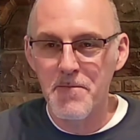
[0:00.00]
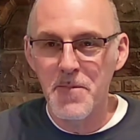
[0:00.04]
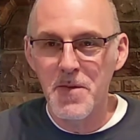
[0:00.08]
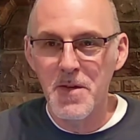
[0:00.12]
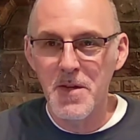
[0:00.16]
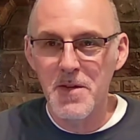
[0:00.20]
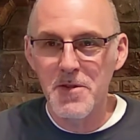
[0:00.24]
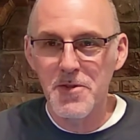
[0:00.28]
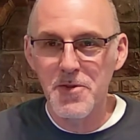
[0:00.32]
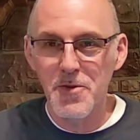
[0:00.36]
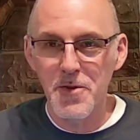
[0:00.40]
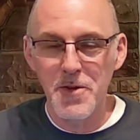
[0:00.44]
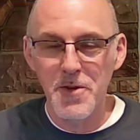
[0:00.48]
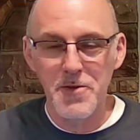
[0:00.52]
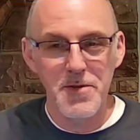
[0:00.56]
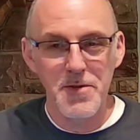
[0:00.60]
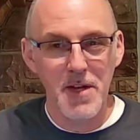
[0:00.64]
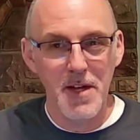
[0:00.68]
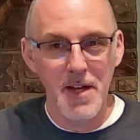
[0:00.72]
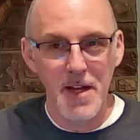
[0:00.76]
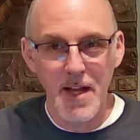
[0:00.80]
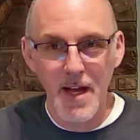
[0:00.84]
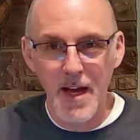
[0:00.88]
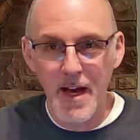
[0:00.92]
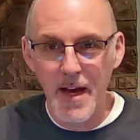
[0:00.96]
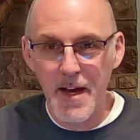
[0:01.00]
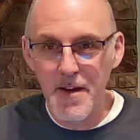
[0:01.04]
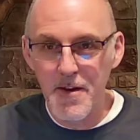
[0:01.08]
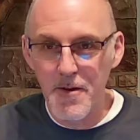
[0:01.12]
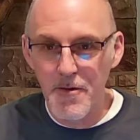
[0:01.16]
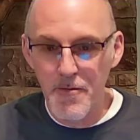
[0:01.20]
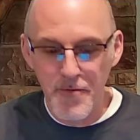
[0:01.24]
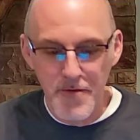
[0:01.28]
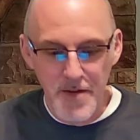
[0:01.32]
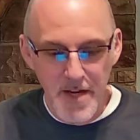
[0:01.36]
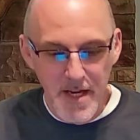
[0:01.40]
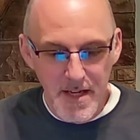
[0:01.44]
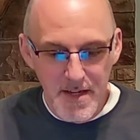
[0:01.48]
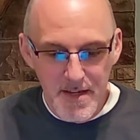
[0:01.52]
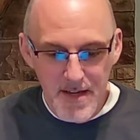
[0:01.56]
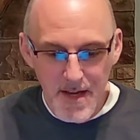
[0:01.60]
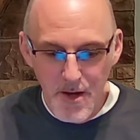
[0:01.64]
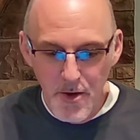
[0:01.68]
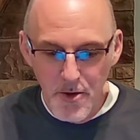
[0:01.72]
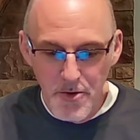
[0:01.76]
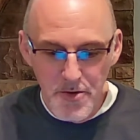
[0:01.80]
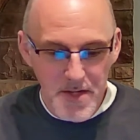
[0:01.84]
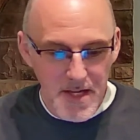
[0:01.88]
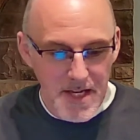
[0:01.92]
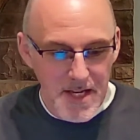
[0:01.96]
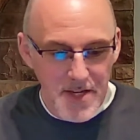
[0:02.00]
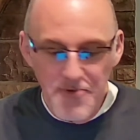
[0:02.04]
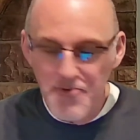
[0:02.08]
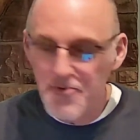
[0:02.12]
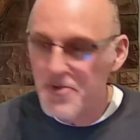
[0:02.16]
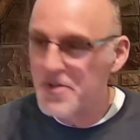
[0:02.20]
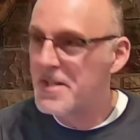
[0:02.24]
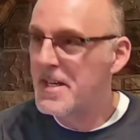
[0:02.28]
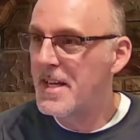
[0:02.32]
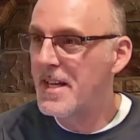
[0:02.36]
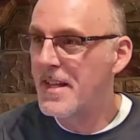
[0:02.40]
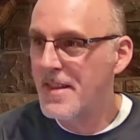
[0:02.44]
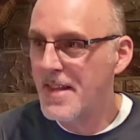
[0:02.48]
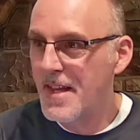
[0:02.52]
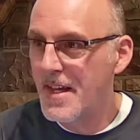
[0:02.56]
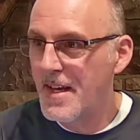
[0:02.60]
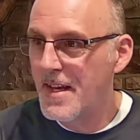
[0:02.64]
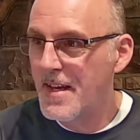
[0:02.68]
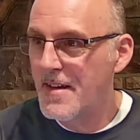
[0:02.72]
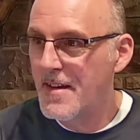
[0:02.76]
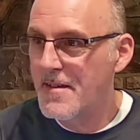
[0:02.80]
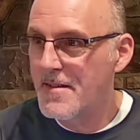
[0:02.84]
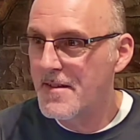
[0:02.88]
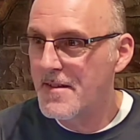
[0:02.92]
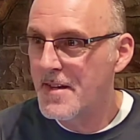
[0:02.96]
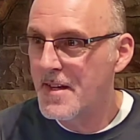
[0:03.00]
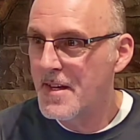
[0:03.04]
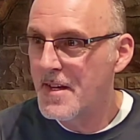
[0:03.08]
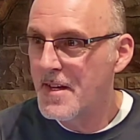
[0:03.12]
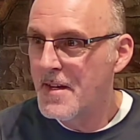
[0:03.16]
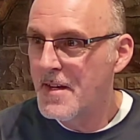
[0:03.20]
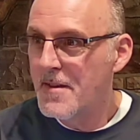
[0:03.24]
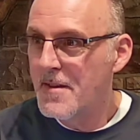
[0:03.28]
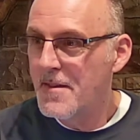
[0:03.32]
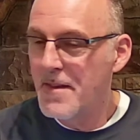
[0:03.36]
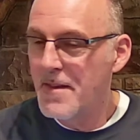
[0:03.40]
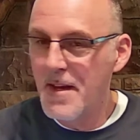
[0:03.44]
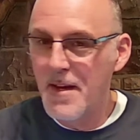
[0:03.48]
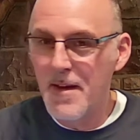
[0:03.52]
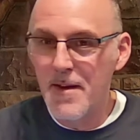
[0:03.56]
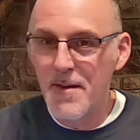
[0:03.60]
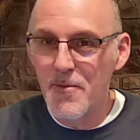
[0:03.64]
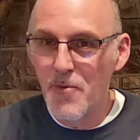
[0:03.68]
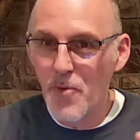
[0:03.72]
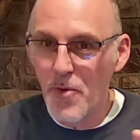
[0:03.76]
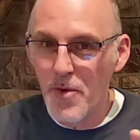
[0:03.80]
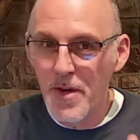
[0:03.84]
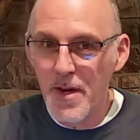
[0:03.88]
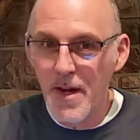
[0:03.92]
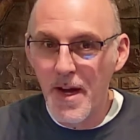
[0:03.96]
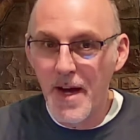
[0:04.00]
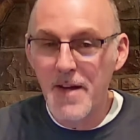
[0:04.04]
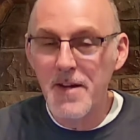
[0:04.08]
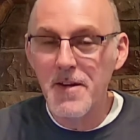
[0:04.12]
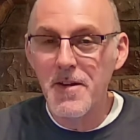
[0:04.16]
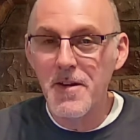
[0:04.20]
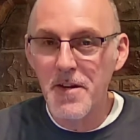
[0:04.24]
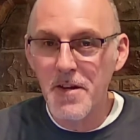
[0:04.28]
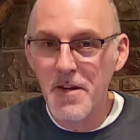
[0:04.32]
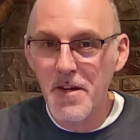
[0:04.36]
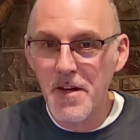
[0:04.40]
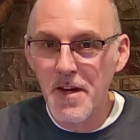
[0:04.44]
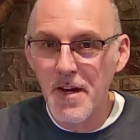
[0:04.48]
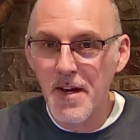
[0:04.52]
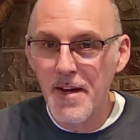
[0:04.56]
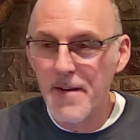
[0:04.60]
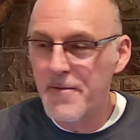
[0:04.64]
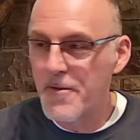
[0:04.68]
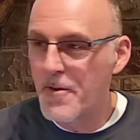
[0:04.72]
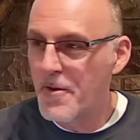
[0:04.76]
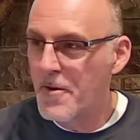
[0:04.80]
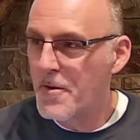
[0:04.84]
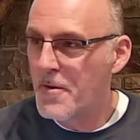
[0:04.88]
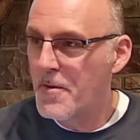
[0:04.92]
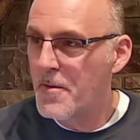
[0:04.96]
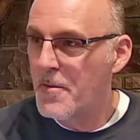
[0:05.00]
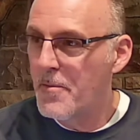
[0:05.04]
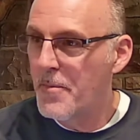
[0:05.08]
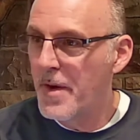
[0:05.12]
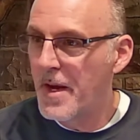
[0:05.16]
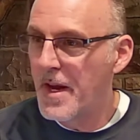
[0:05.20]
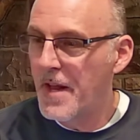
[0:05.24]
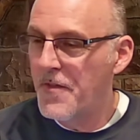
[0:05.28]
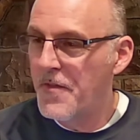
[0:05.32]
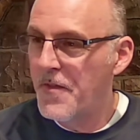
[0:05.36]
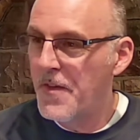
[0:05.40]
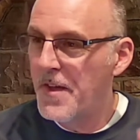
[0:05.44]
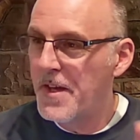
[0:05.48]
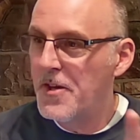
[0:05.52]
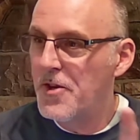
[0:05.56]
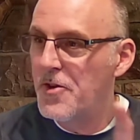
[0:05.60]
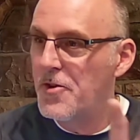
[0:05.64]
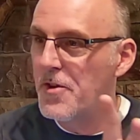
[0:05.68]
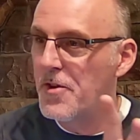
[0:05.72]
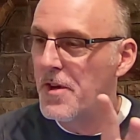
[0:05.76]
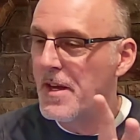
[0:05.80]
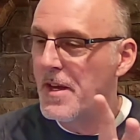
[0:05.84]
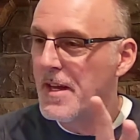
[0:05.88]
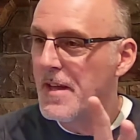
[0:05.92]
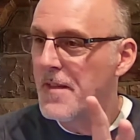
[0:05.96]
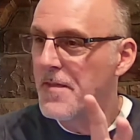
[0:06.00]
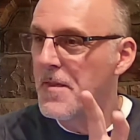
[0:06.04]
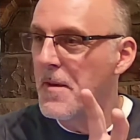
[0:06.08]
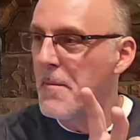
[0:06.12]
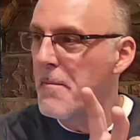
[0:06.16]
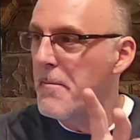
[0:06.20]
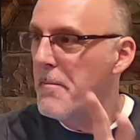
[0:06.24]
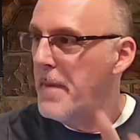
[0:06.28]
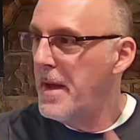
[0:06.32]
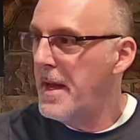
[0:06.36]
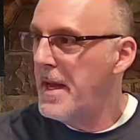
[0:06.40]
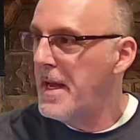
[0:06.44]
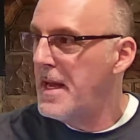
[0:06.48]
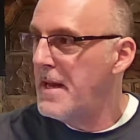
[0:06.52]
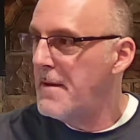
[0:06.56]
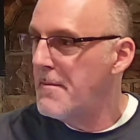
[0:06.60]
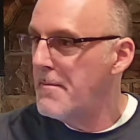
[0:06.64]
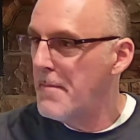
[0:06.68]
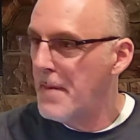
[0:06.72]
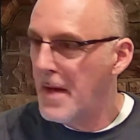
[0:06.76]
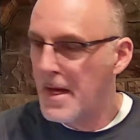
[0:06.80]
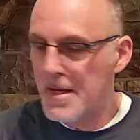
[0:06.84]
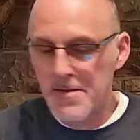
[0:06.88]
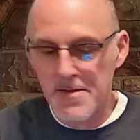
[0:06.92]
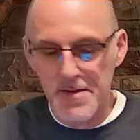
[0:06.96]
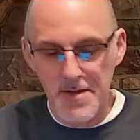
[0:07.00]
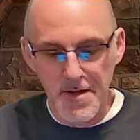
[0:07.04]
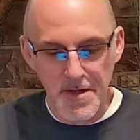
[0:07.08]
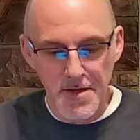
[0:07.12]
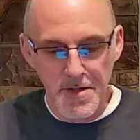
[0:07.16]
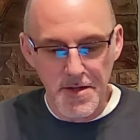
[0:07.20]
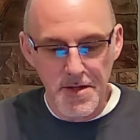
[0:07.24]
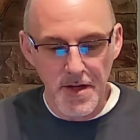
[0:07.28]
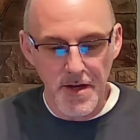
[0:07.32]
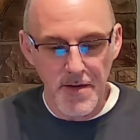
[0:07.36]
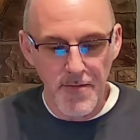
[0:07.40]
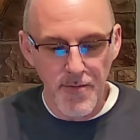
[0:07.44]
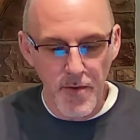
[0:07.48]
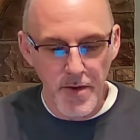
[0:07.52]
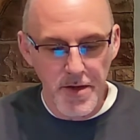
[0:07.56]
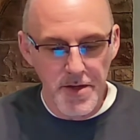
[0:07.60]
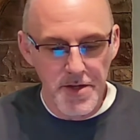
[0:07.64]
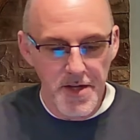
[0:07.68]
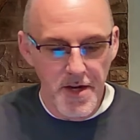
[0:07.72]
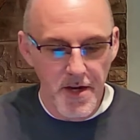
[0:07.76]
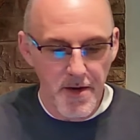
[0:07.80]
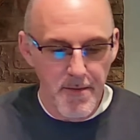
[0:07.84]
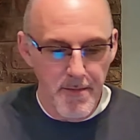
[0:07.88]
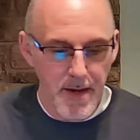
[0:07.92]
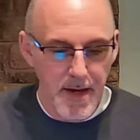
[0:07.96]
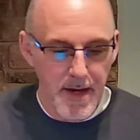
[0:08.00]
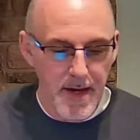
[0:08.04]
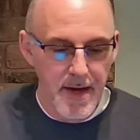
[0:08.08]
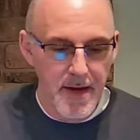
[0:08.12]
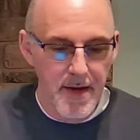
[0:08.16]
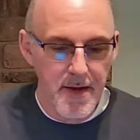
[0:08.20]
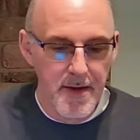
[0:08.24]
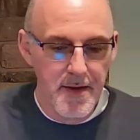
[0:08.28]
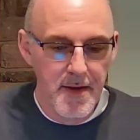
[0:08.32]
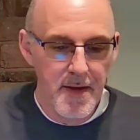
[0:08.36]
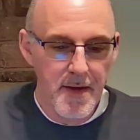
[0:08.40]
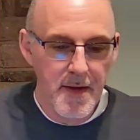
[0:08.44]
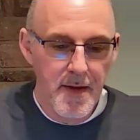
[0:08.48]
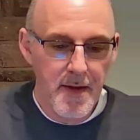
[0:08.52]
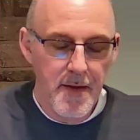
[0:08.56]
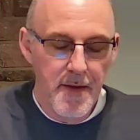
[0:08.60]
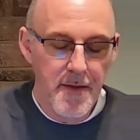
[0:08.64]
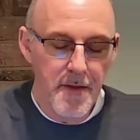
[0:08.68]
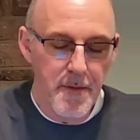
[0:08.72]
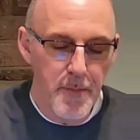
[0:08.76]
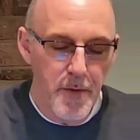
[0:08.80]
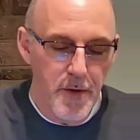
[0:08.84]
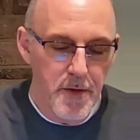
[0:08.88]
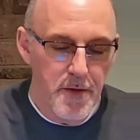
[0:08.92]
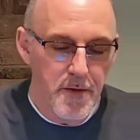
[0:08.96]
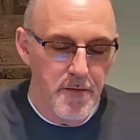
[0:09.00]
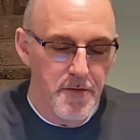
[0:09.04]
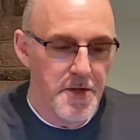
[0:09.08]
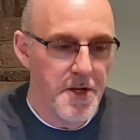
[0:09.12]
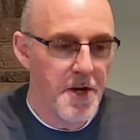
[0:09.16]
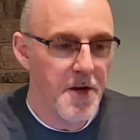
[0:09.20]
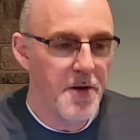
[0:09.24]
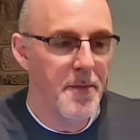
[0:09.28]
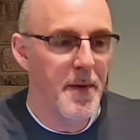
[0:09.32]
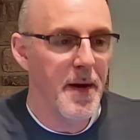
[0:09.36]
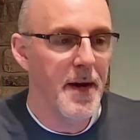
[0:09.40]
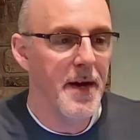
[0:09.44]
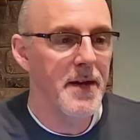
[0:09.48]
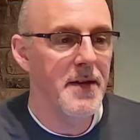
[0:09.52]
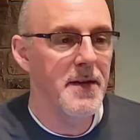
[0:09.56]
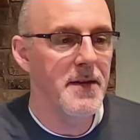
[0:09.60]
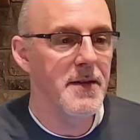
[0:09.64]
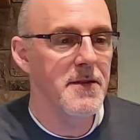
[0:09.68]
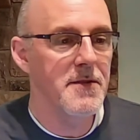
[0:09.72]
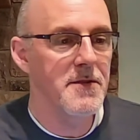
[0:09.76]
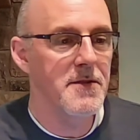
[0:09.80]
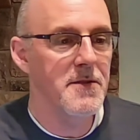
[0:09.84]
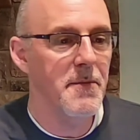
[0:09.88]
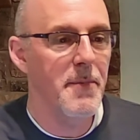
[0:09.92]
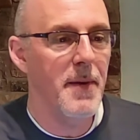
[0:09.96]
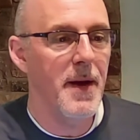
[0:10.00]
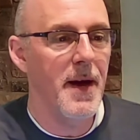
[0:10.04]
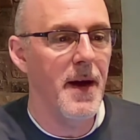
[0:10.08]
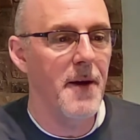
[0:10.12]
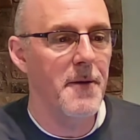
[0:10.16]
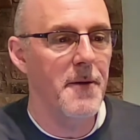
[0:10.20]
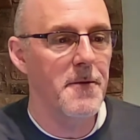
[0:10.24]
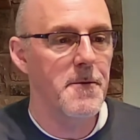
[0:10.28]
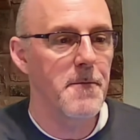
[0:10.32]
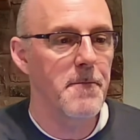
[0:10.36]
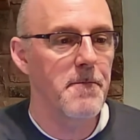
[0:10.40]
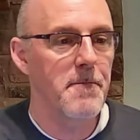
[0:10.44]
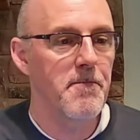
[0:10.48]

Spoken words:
And so there's a lot of details, interesting things that we're not going to cover, but I think you can get the main message of what Jeremiah, the book of Jeremiah, is about.